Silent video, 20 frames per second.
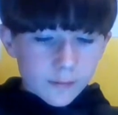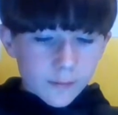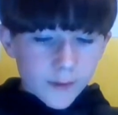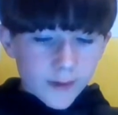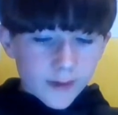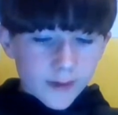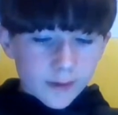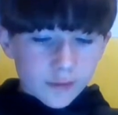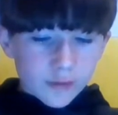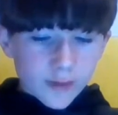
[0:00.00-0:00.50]

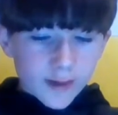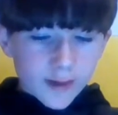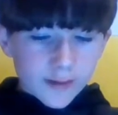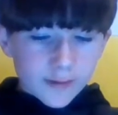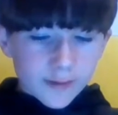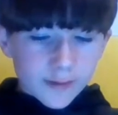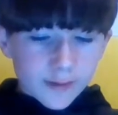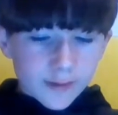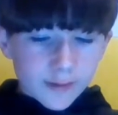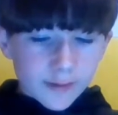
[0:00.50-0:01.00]
These
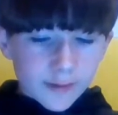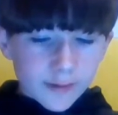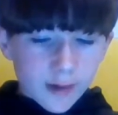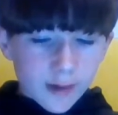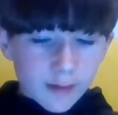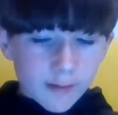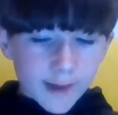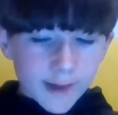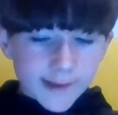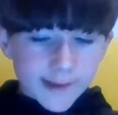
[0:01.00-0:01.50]
reasons
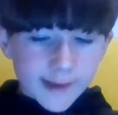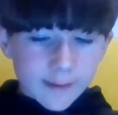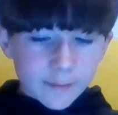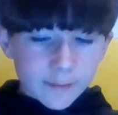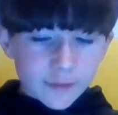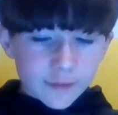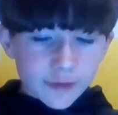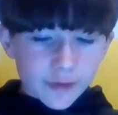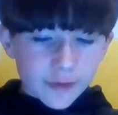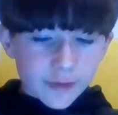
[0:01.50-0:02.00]
are
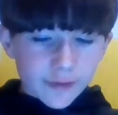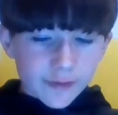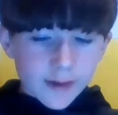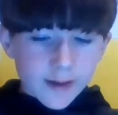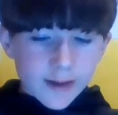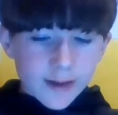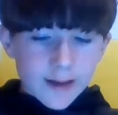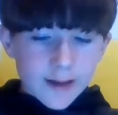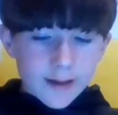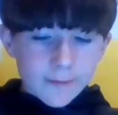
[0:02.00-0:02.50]
exceptions.
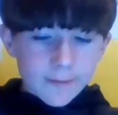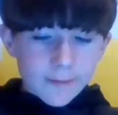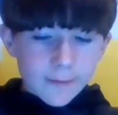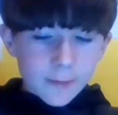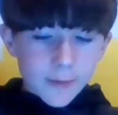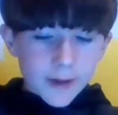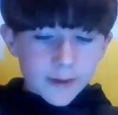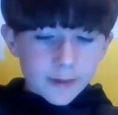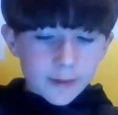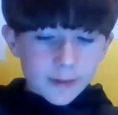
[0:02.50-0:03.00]
Even when